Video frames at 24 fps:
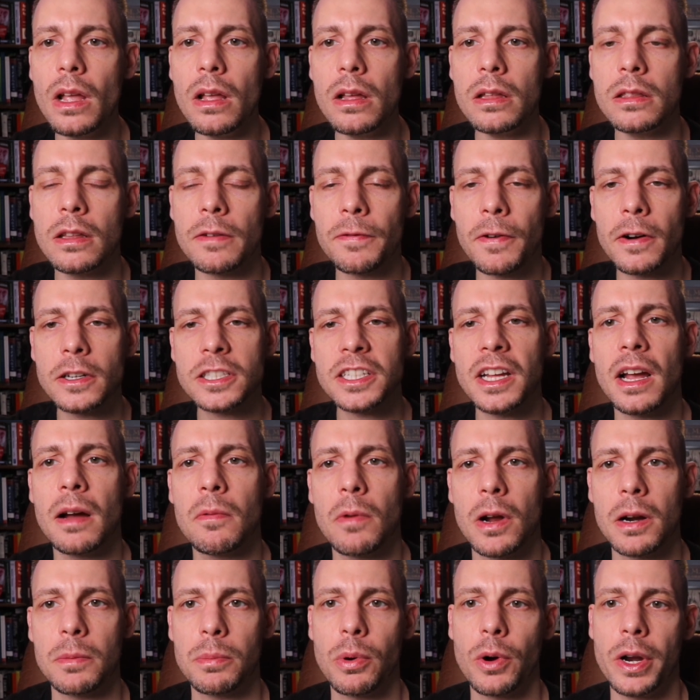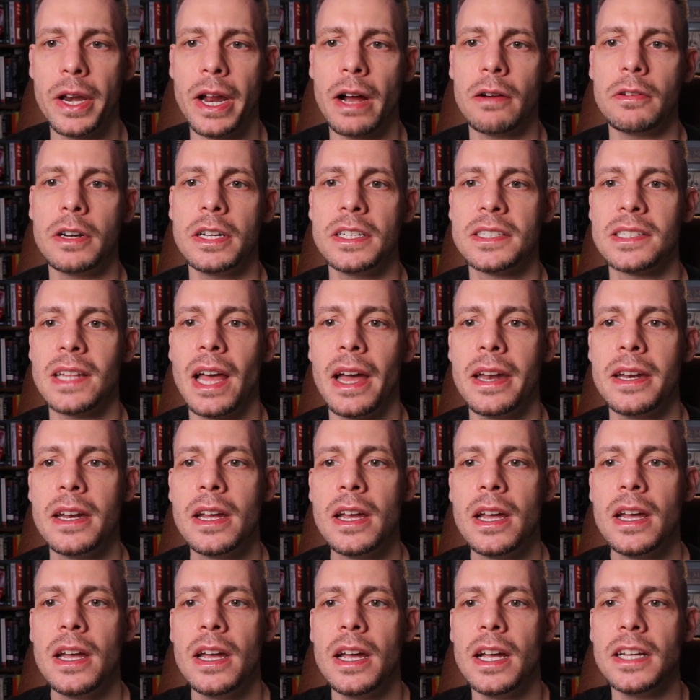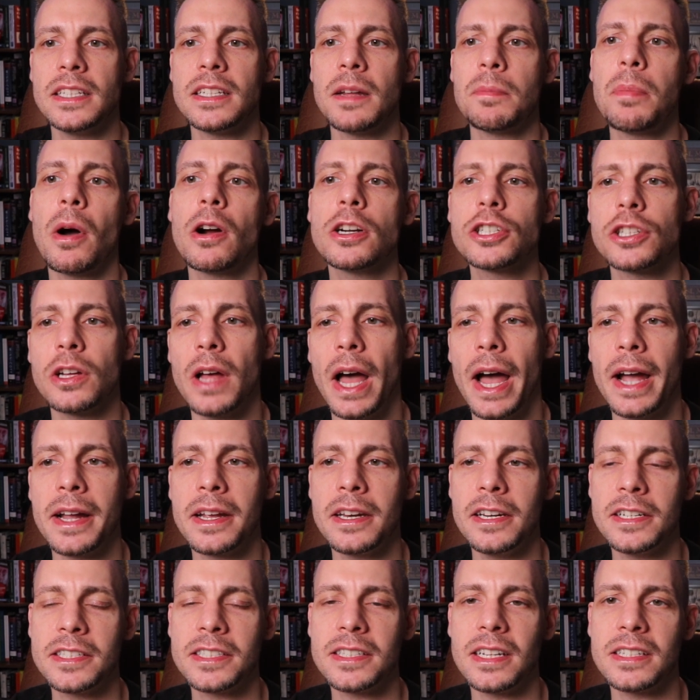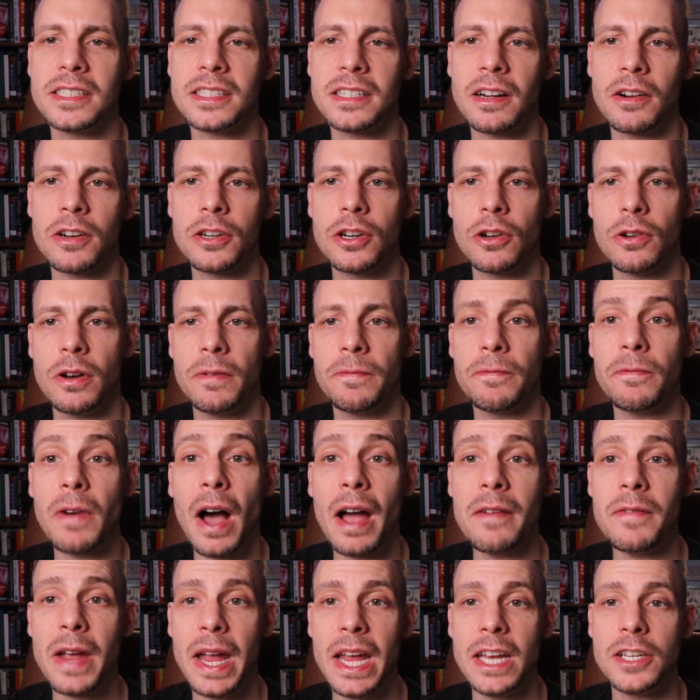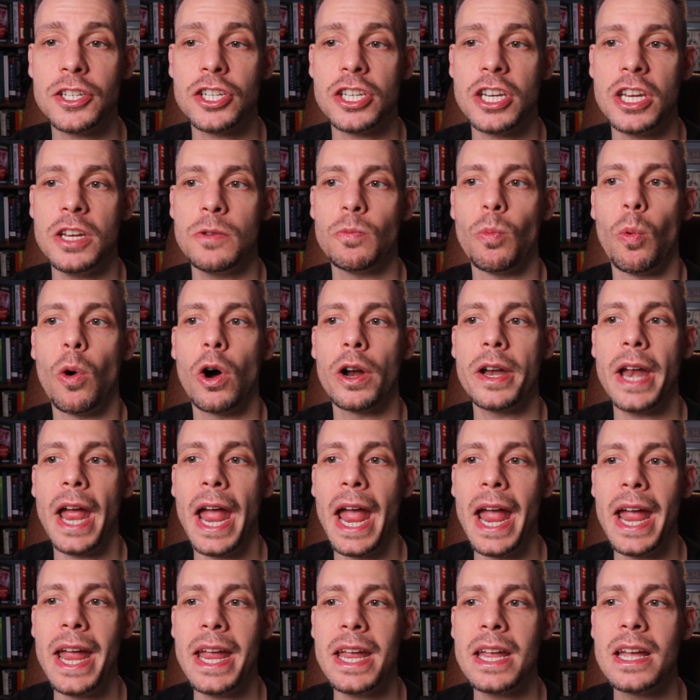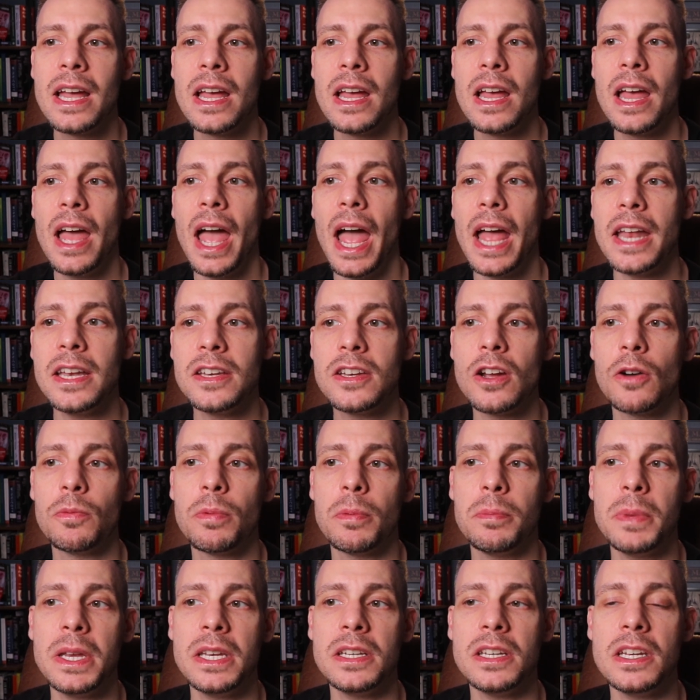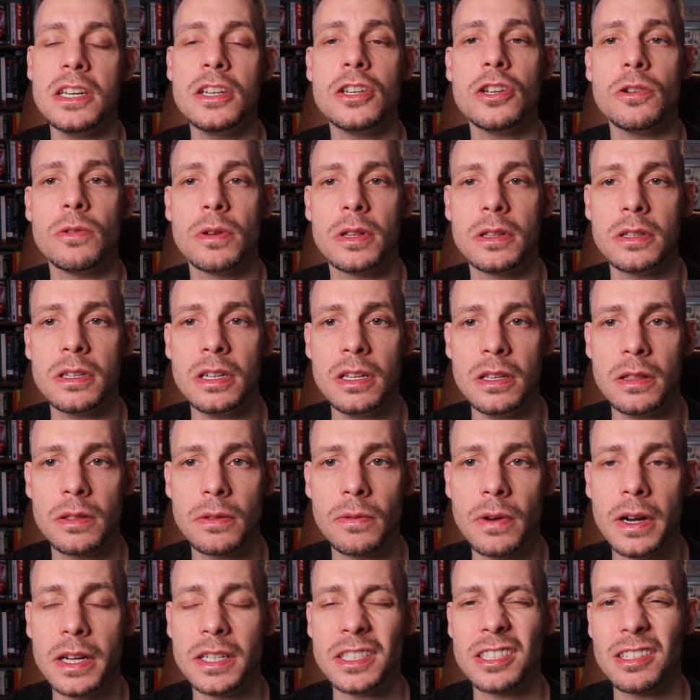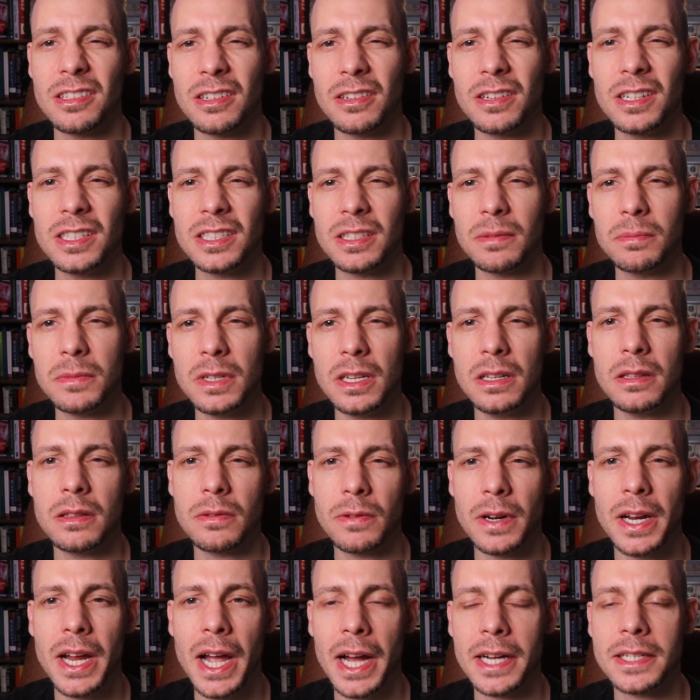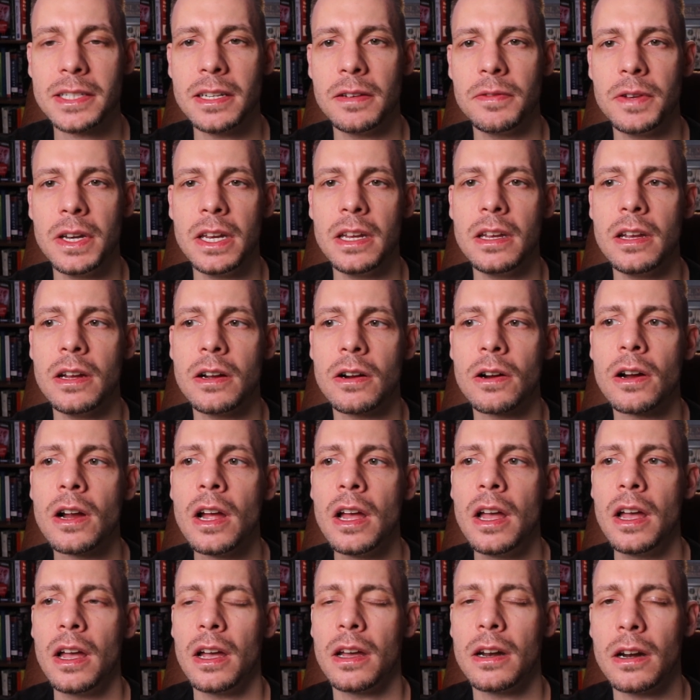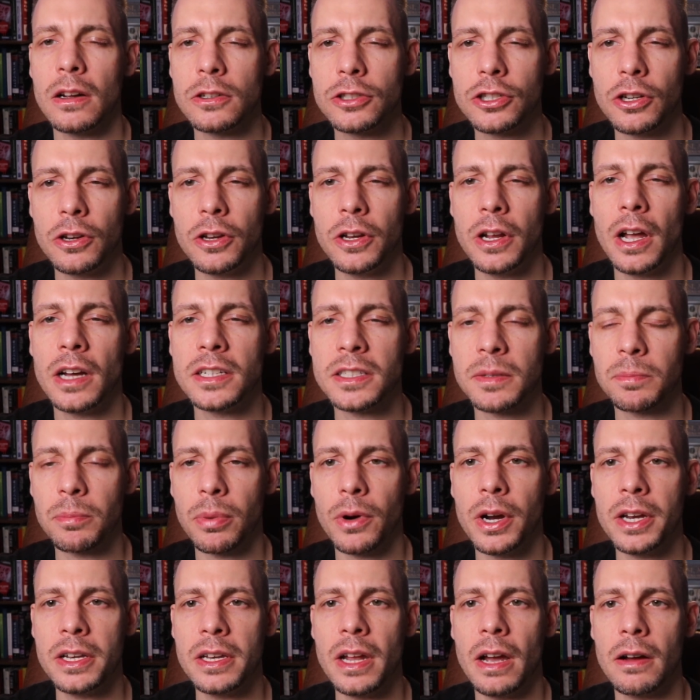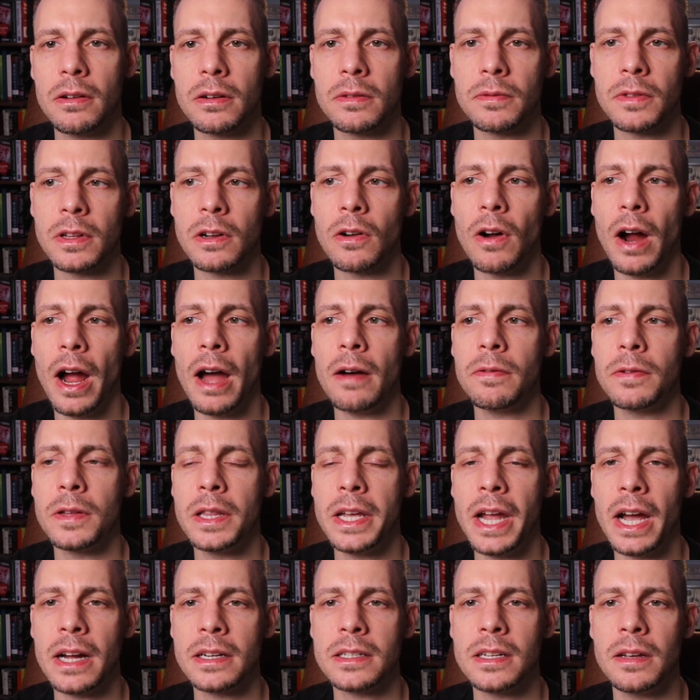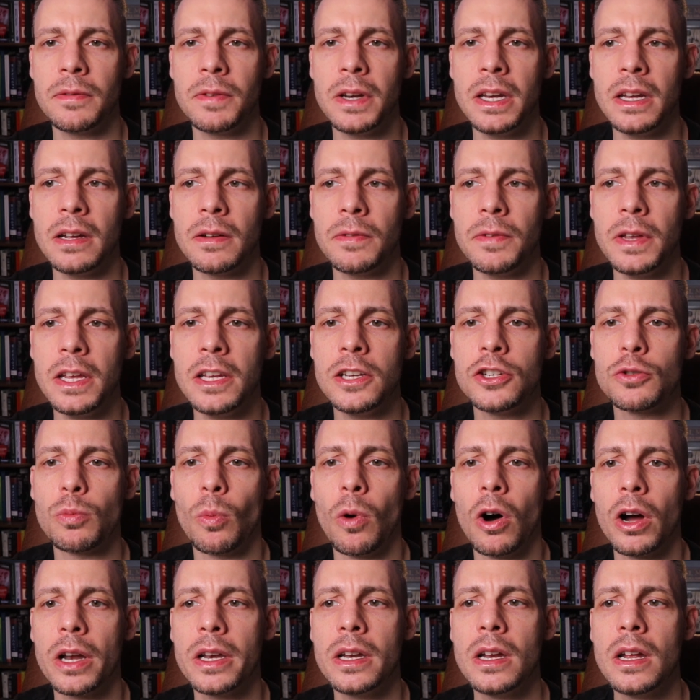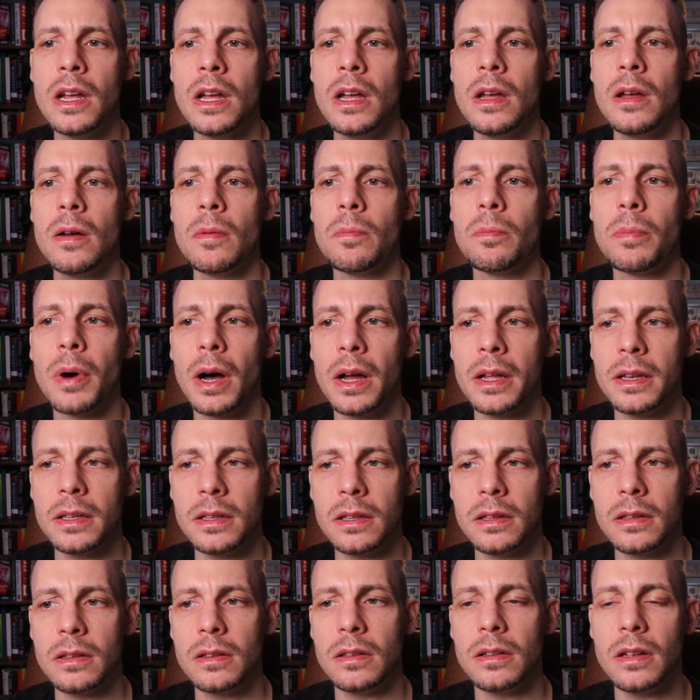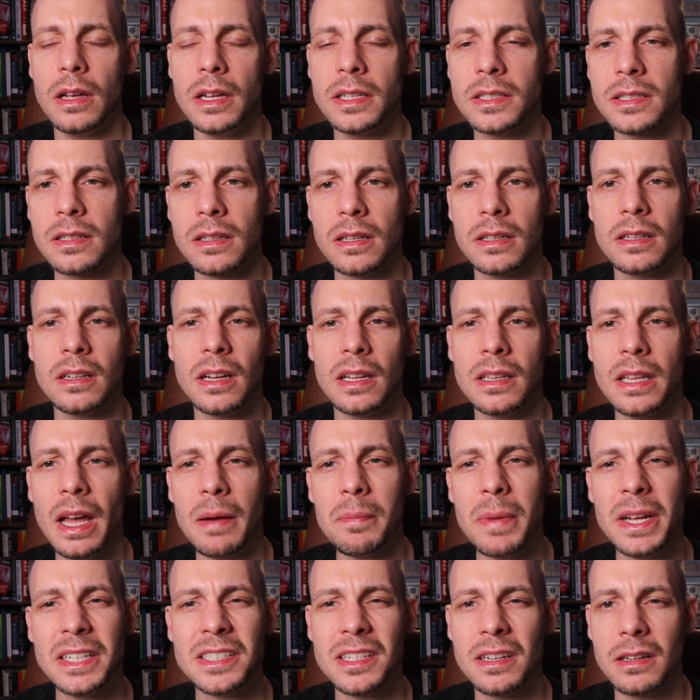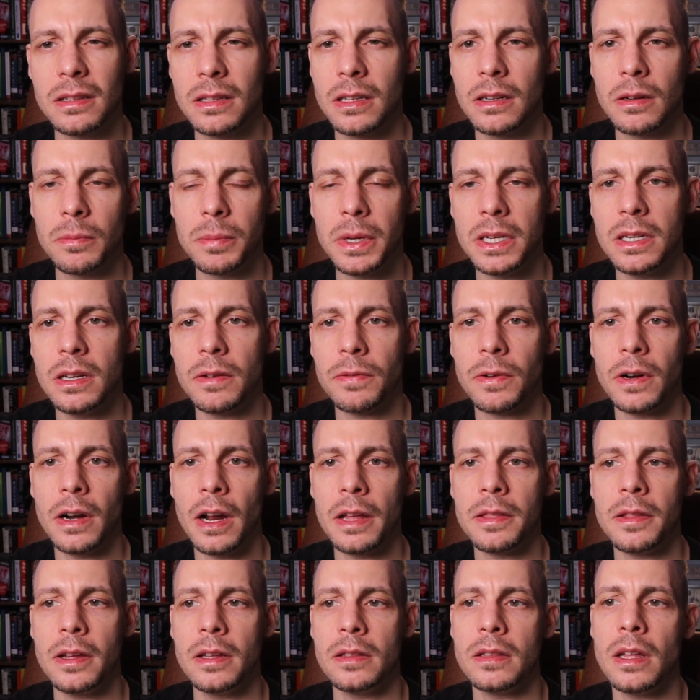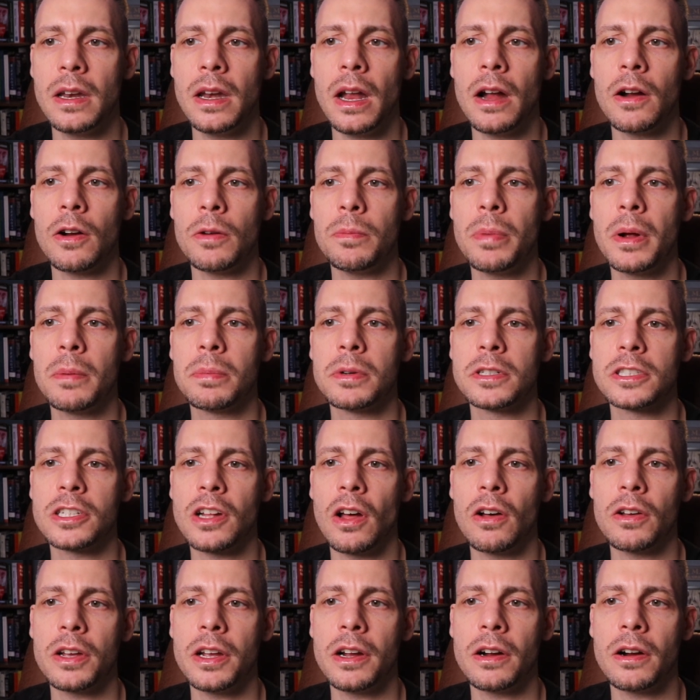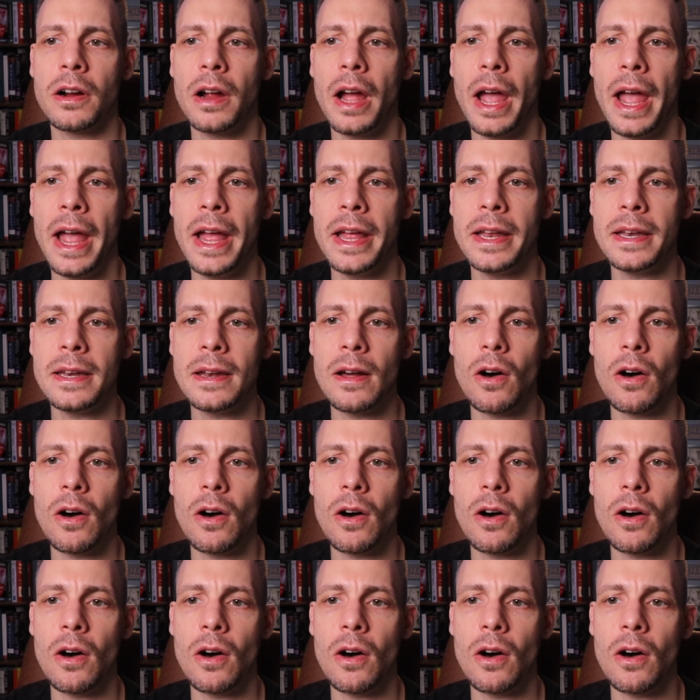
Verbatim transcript: The first thing I want to point out is that it's a partial agonist at serotonin 5-HT1A and dopamine D2 and D3. So there is some D3 activity here, and I'll show you guys a breakdown of the graph of the activity of each one. But it's a, and that makes it a little bit different, I think, than aripiprazole here. And